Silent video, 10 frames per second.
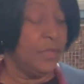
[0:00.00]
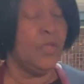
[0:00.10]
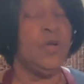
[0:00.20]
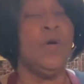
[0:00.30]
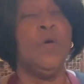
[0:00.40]

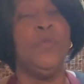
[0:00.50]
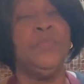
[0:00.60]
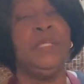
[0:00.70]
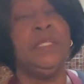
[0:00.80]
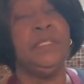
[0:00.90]
cold
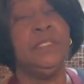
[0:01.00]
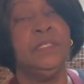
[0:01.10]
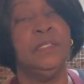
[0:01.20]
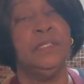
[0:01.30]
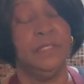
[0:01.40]
meat,
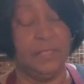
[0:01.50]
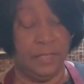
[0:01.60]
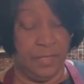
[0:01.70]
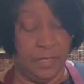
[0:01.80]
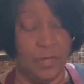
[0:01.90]

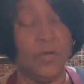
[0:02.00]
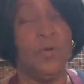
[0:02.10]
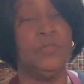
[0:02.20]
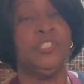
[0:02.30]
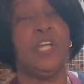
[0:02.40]

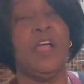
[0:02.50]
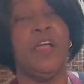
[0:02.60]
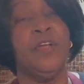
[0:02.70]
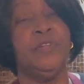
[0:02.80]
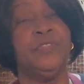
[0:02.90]
cold
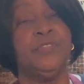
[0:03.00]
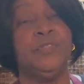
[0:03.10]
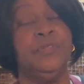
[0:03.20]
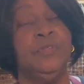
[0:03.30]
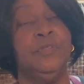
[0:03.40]
jars,
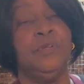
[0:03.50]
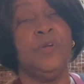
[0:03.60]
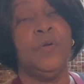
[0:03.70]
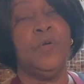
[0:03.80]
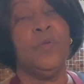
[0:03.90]

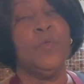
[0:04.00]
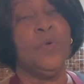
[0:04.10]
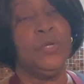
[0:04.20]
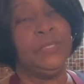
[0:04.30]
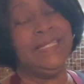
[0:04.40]
cold
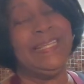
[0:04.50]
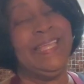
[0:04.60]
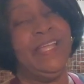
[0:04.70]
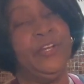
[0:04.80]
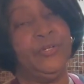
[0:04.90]
water in a
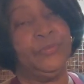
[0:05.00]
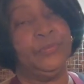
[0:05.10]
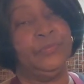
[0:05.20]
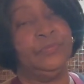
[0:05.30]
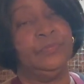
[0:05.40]
canner.
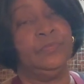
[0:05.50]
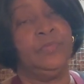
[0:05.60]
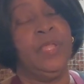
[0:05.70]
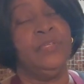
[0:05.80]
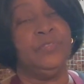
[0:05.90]

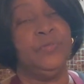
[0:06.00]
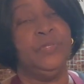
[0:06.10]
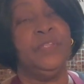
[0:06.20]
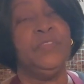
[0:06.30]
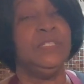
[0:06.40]
So
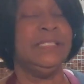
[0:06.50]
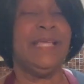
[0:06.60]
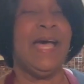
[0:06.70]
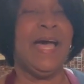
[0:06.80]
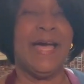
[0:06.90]
nothing is
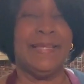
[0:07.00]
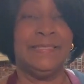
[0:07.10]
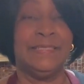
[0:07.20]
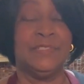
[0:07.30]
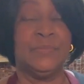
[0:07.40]

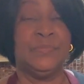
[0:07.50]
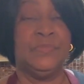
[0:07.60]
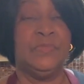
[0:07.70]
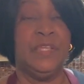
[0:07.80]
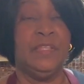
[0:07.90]
hot.
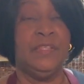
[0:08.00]
and